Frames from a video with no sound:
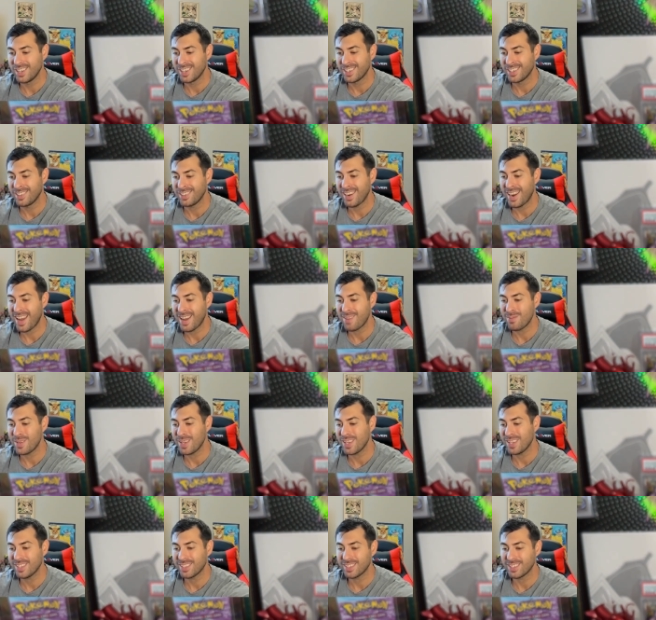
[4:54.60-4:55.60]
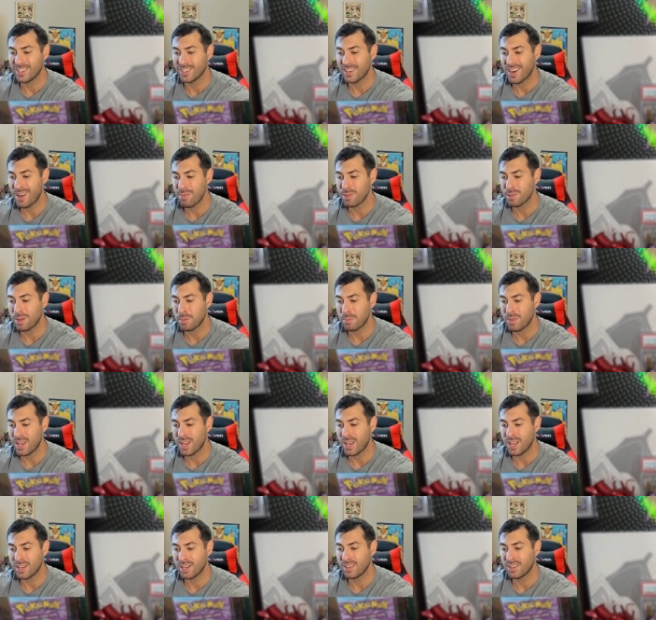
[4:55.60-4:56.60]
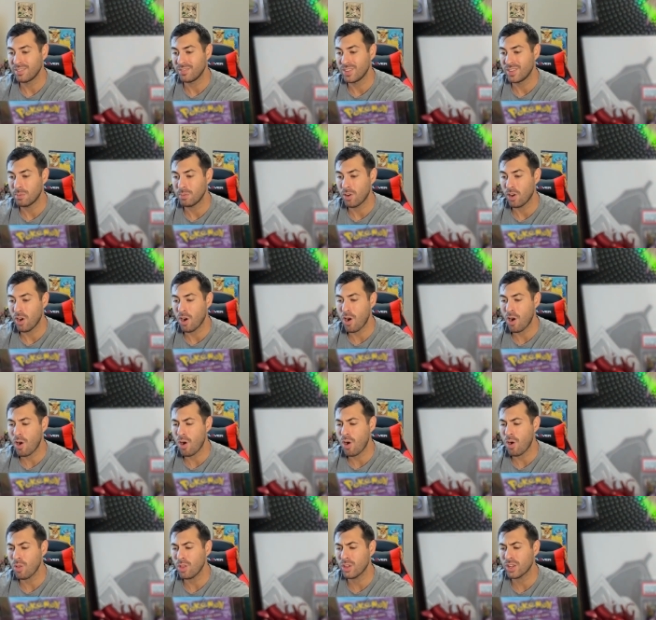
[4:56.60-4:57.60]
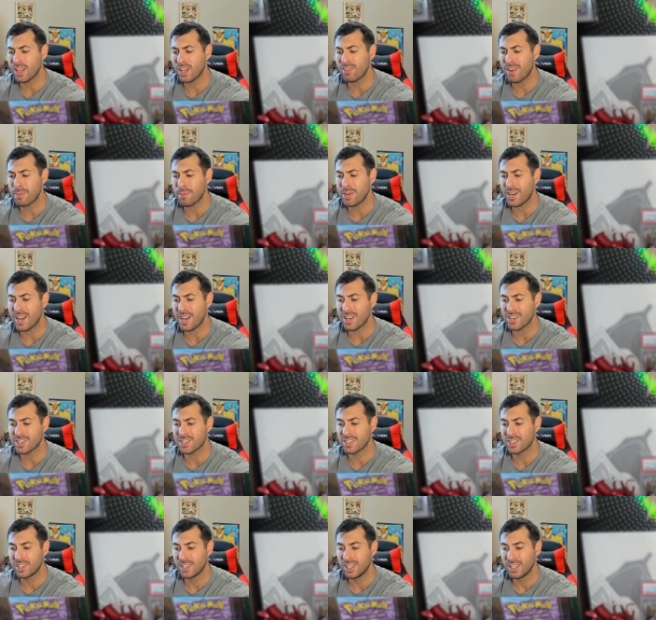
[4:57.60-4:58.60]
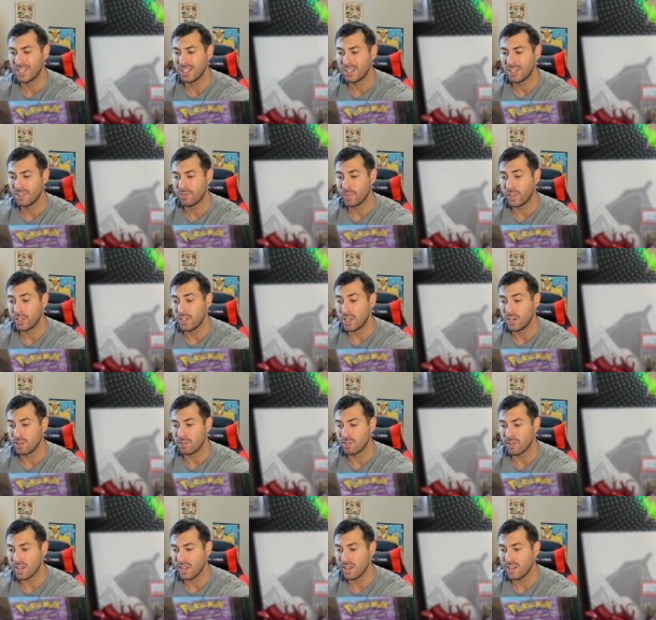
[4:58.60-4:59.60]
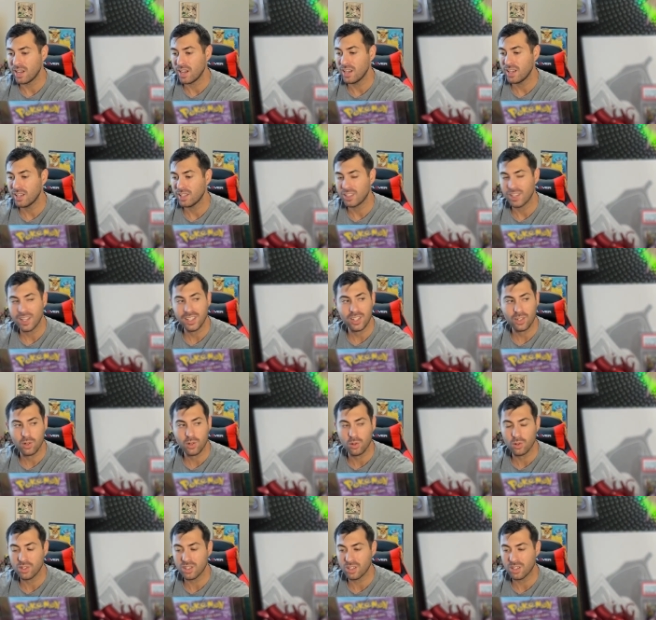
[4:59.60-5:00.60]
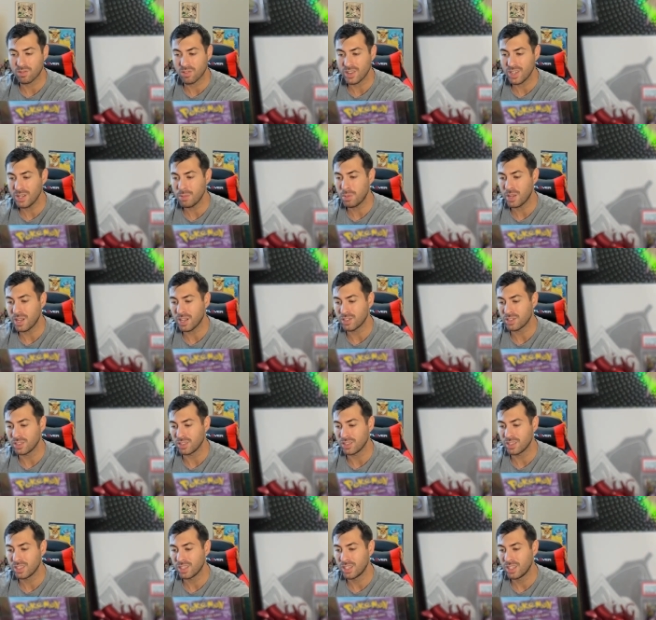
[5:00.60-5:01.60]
Krabby. Yo, Krabby's my man. Venom. Oh, look at that Rapidash. Nidorina. That's a cool Nidorina picture.